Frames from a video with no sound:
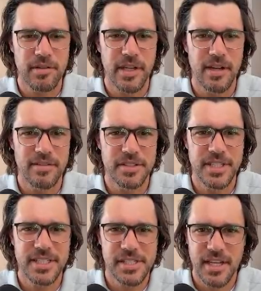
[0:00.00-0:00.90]
we have a
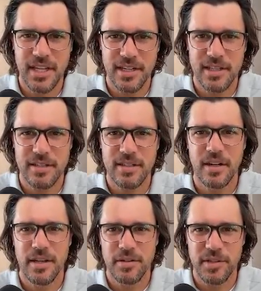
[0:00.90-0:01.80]
disc here,
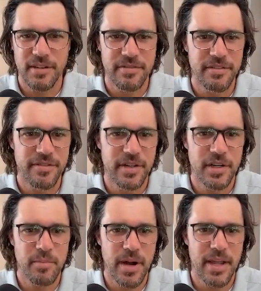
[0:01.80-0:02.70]
we have the
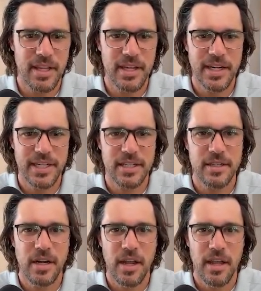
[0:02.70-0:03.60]
vertebrae
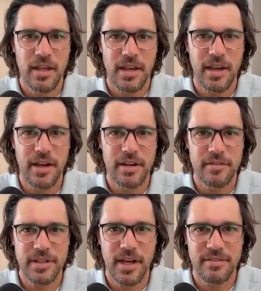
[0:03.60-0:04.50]
here, and
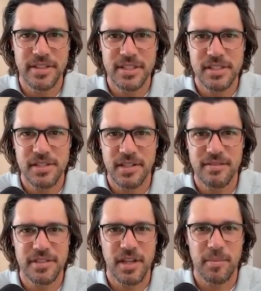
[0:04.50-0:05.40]
we have these
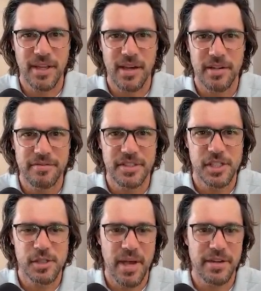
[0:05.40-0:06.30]
nerves coming out
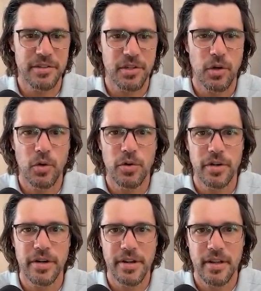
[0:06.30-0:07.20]
spinal
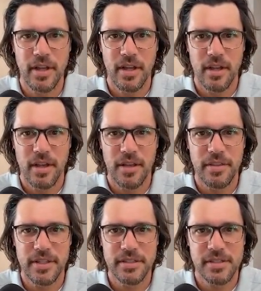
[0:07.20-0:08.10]
cord.
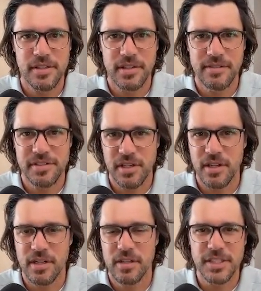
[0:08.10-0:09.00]
And these nerves
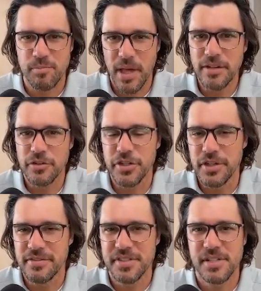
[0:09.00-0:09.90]
are spinal
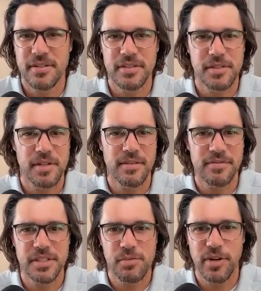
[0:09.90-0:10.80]
nerves. This, if
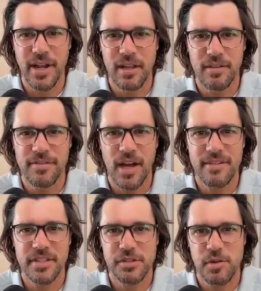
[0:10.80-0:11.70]
this were
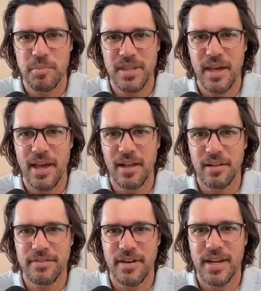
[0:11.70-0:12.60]
L5, this would be the
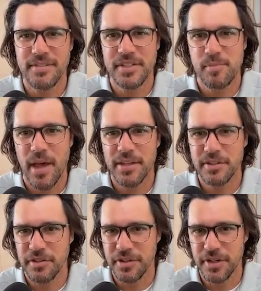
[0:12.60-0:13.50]
L5
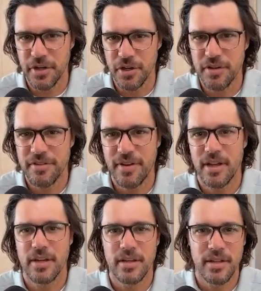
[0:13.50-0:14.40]
spinal nerve
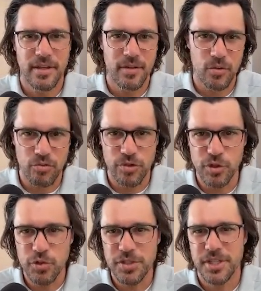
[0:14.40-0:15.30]

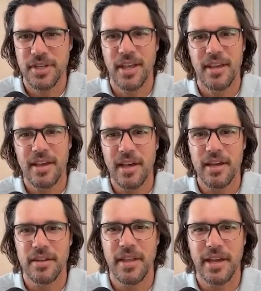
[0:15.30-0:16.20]
root,
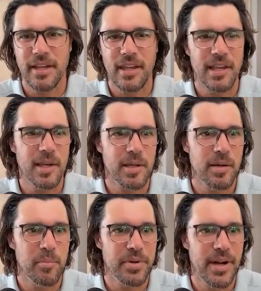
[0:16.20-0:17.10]
and that can get
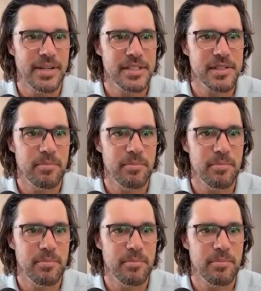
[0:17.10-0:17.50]
compressed